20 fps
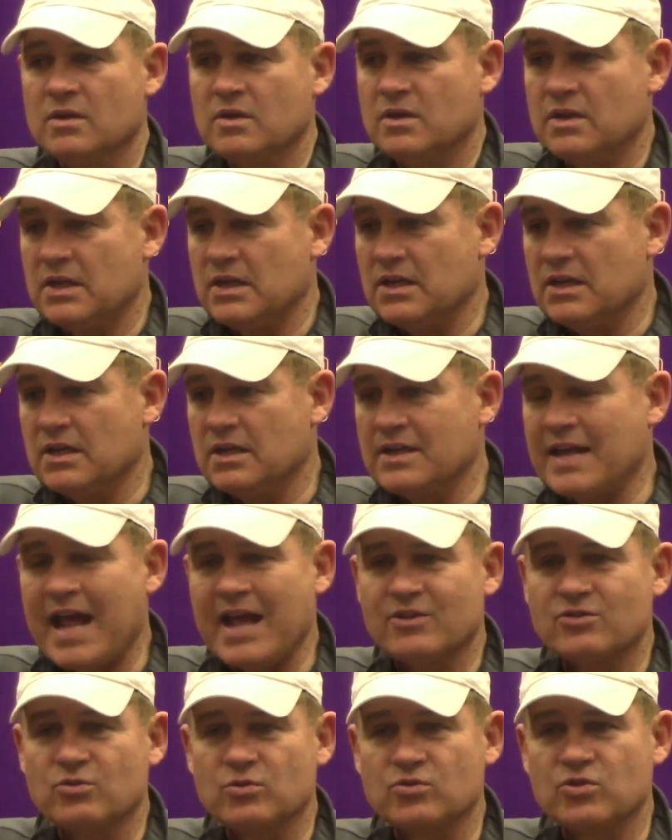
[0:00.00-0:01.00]
the uh,
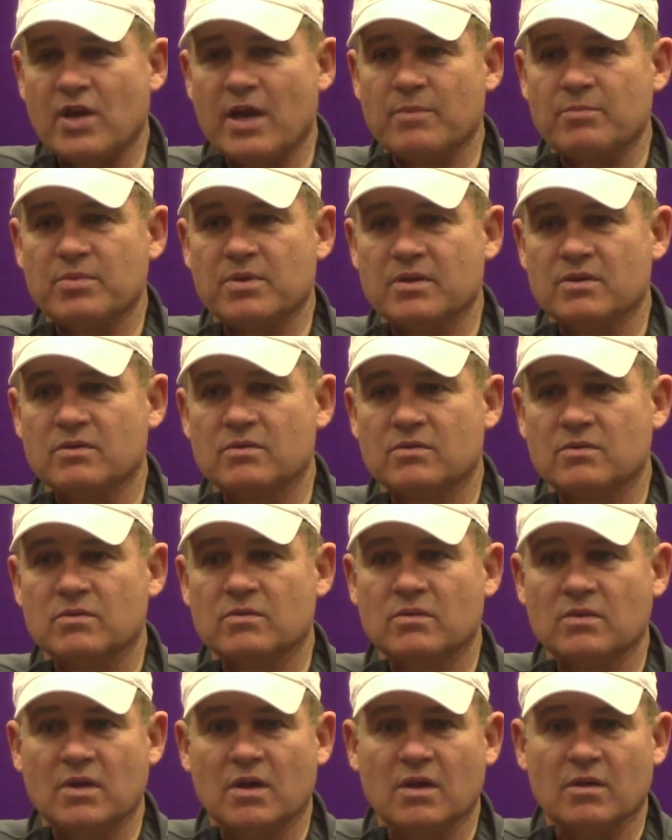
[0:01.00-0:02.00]
national champion
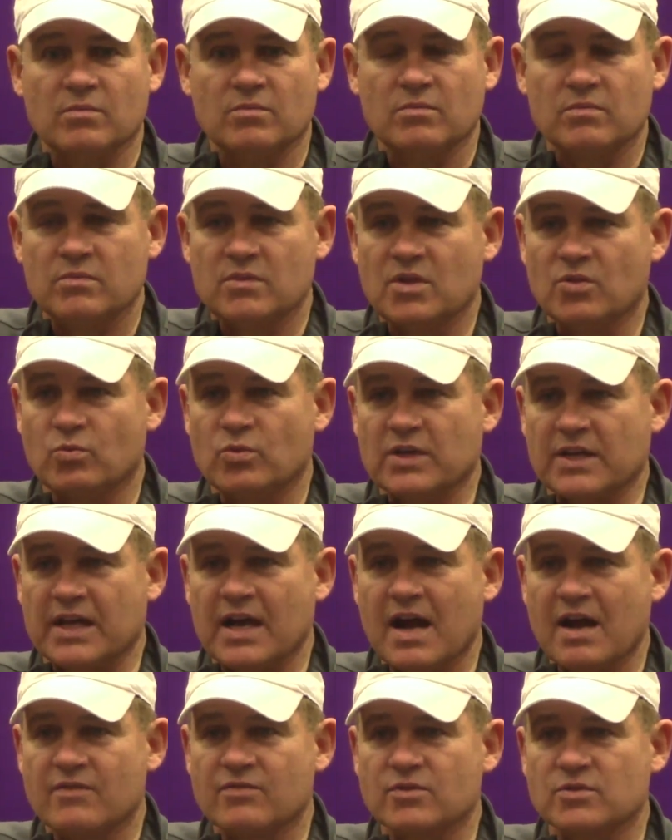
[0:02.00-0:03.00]
um, didn't win the
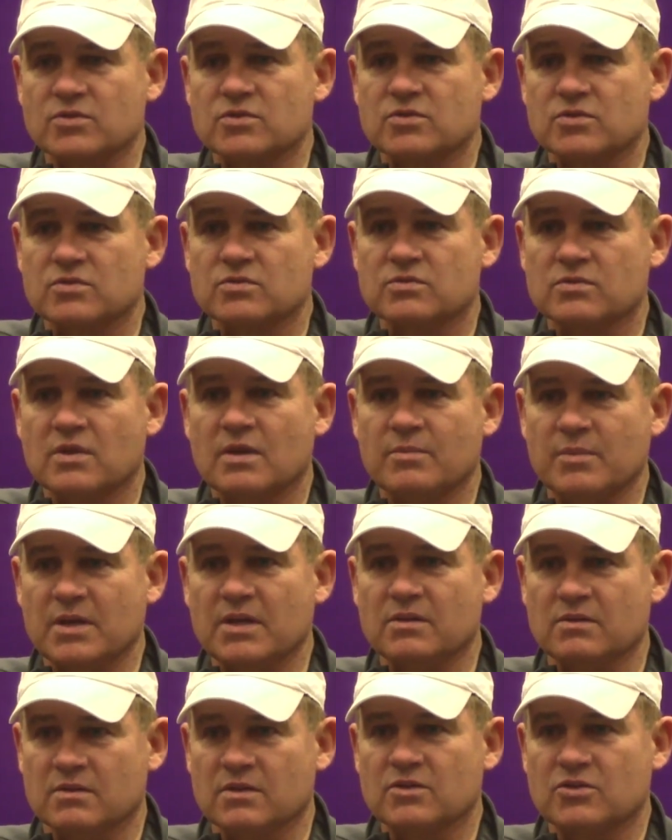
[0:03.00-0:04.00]
conference. I
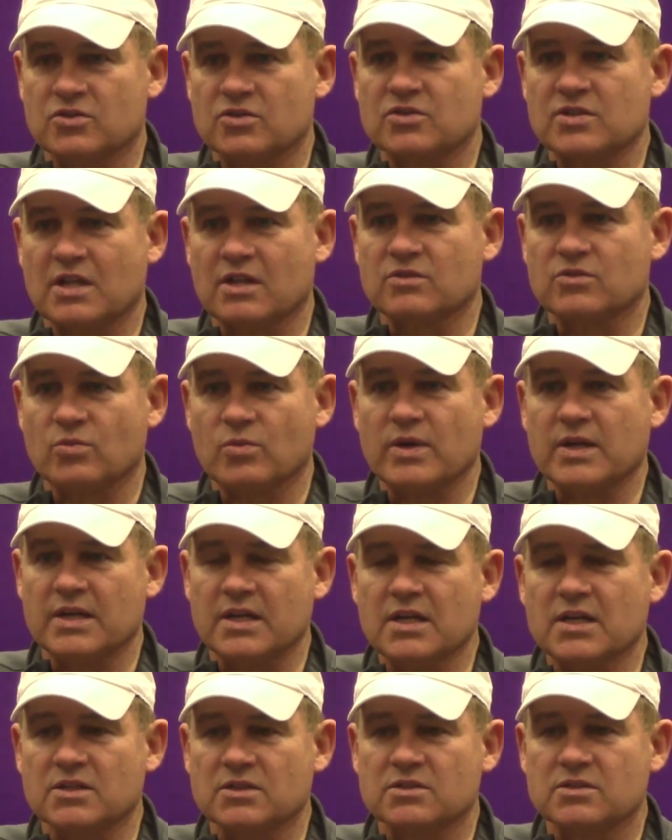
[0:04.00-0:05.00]
mean, let's just tell it the way it
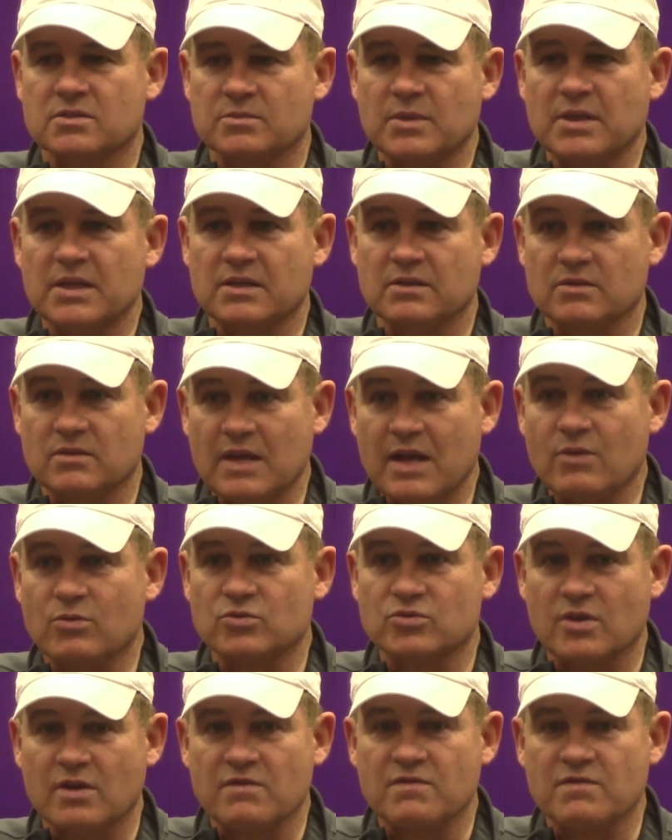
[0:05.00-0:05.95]
is. I mean, that was a